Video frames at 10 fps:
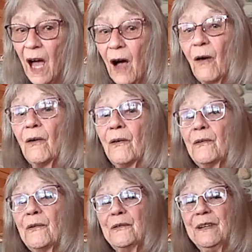
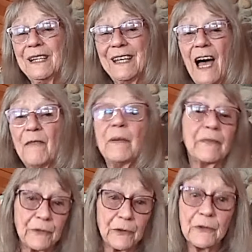Oh, I've been
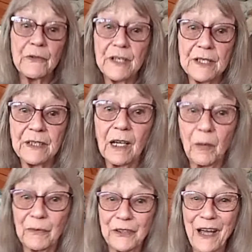through this a
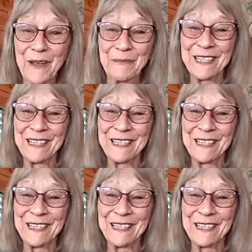couple times.